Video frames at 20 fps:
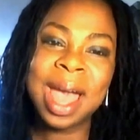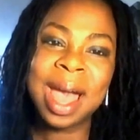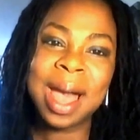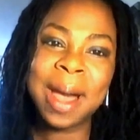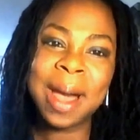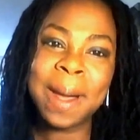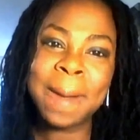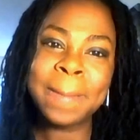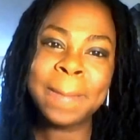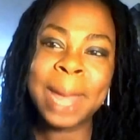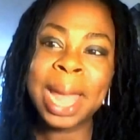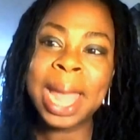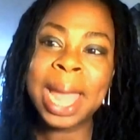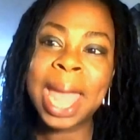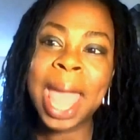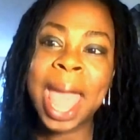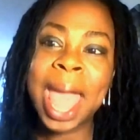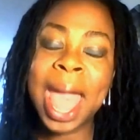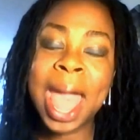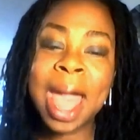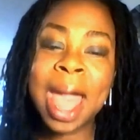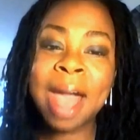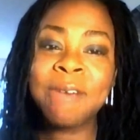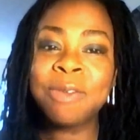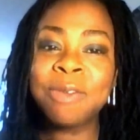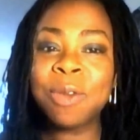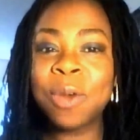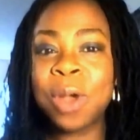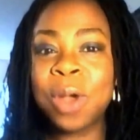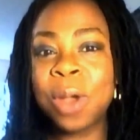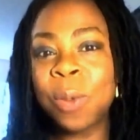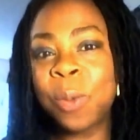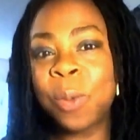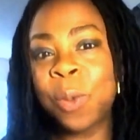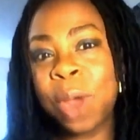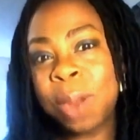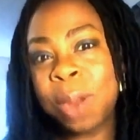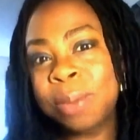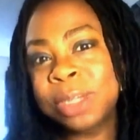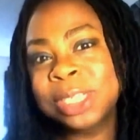I have
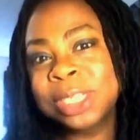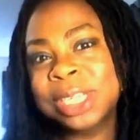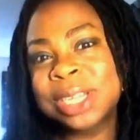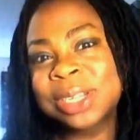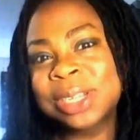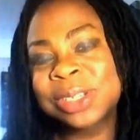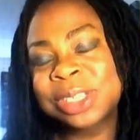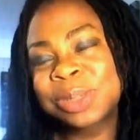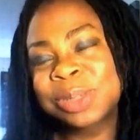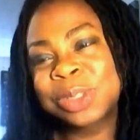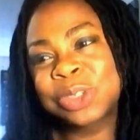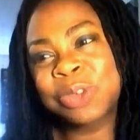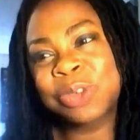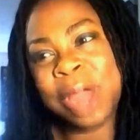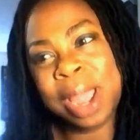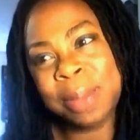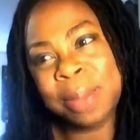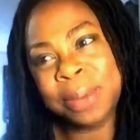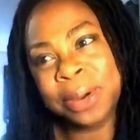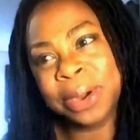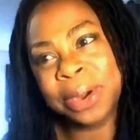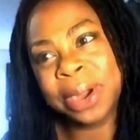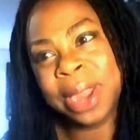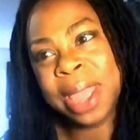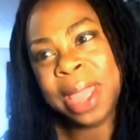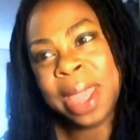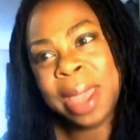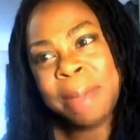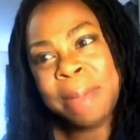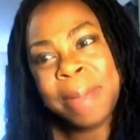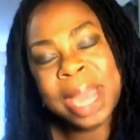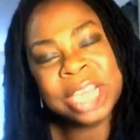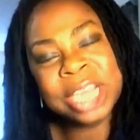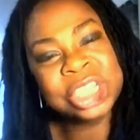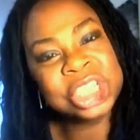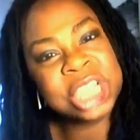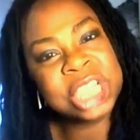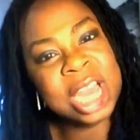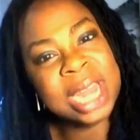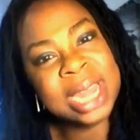one particular subscriber,
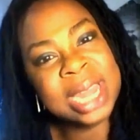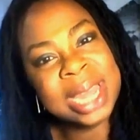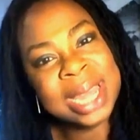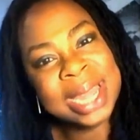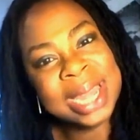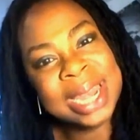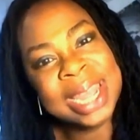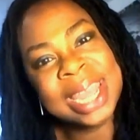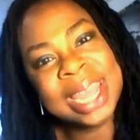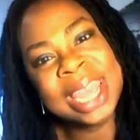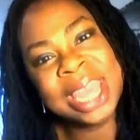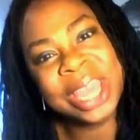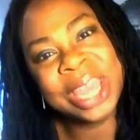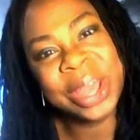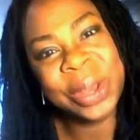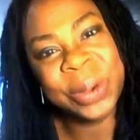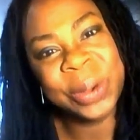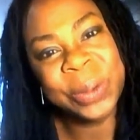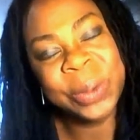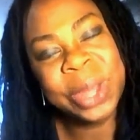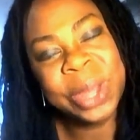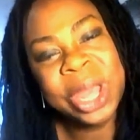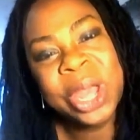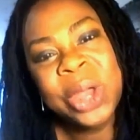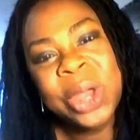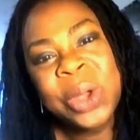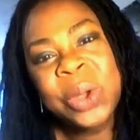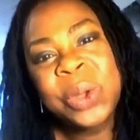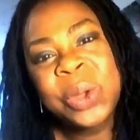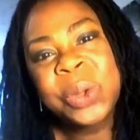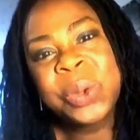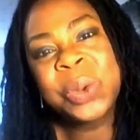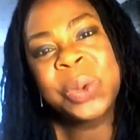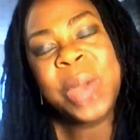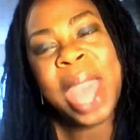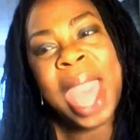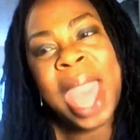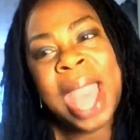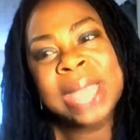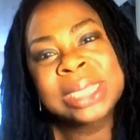Patshana Nikio,
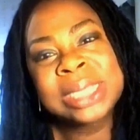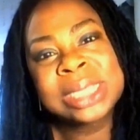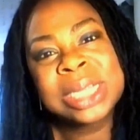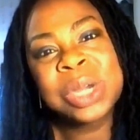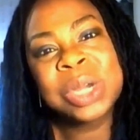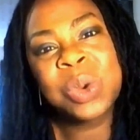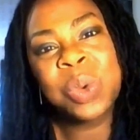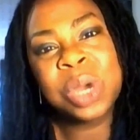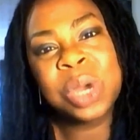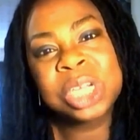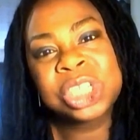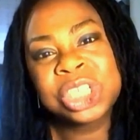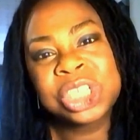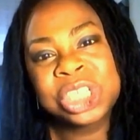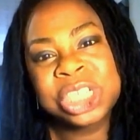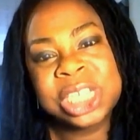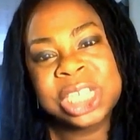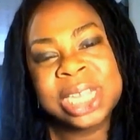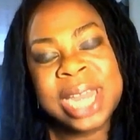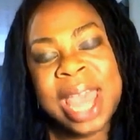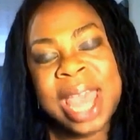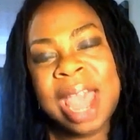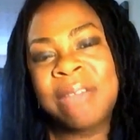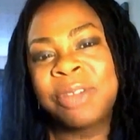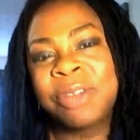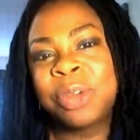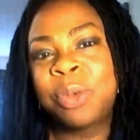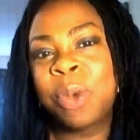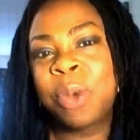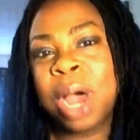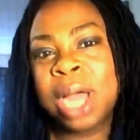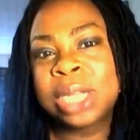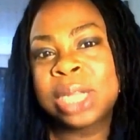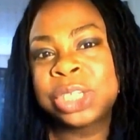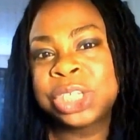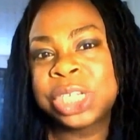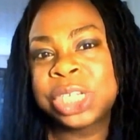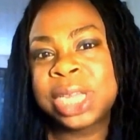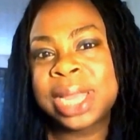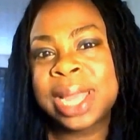who asked a question after
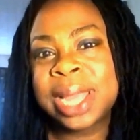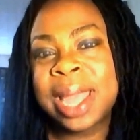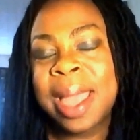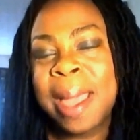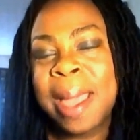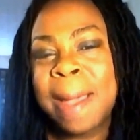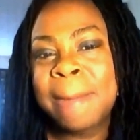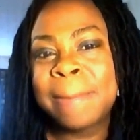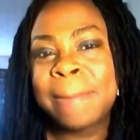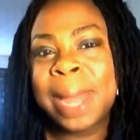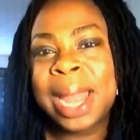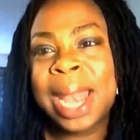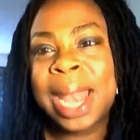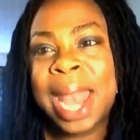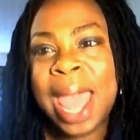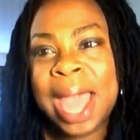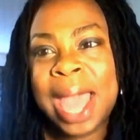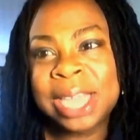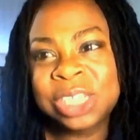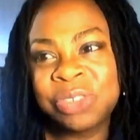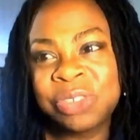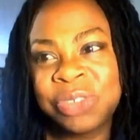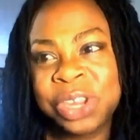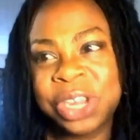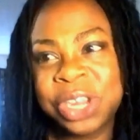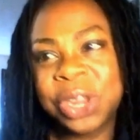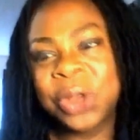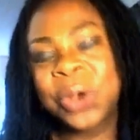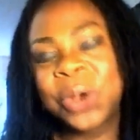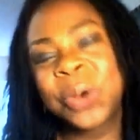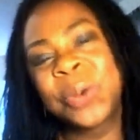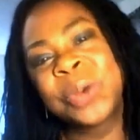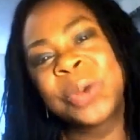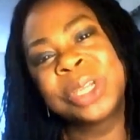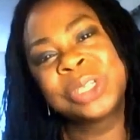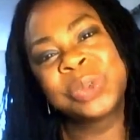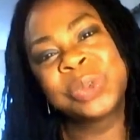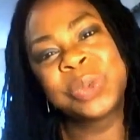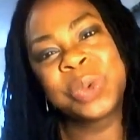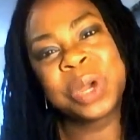watching my last video,
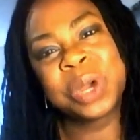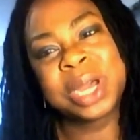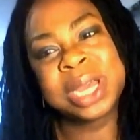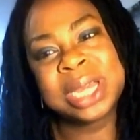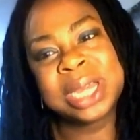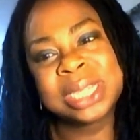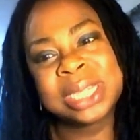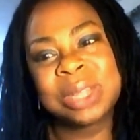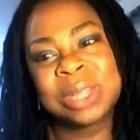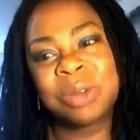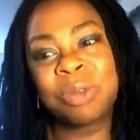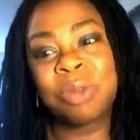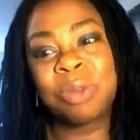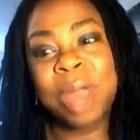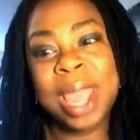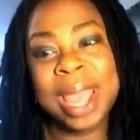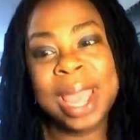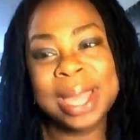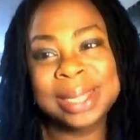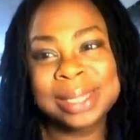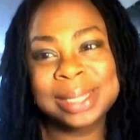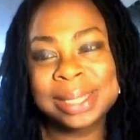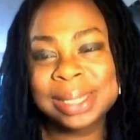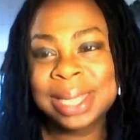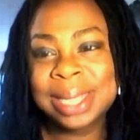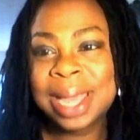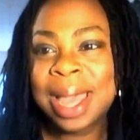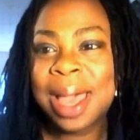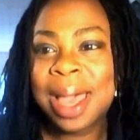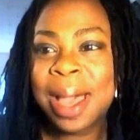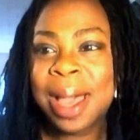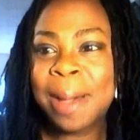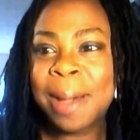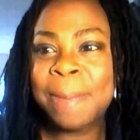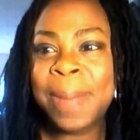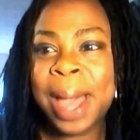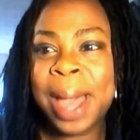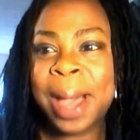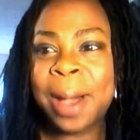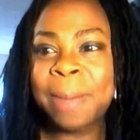which was the rant
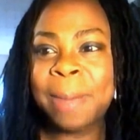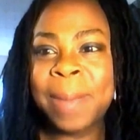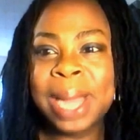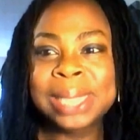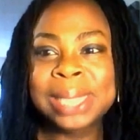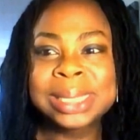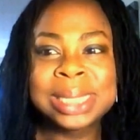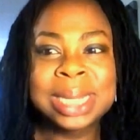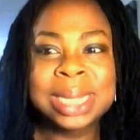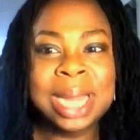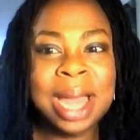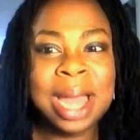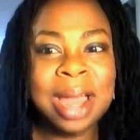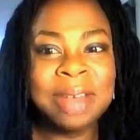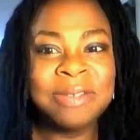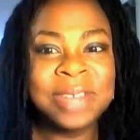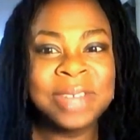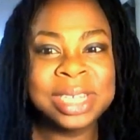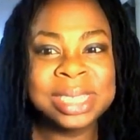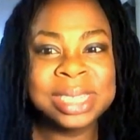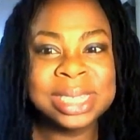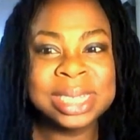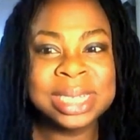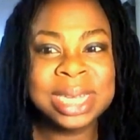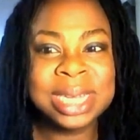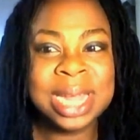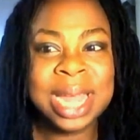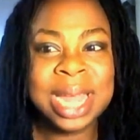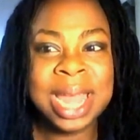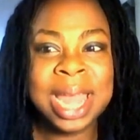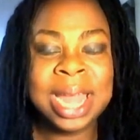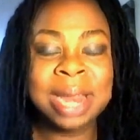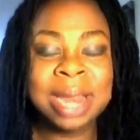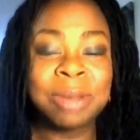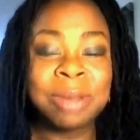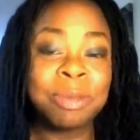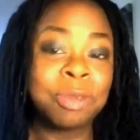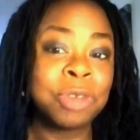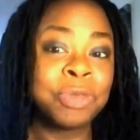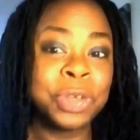about my salon visit
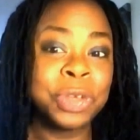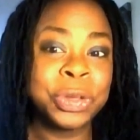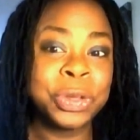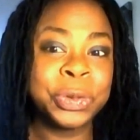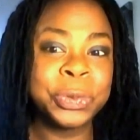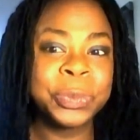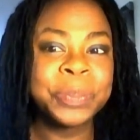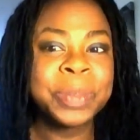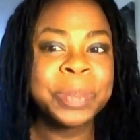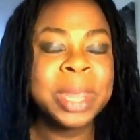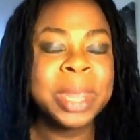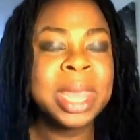and review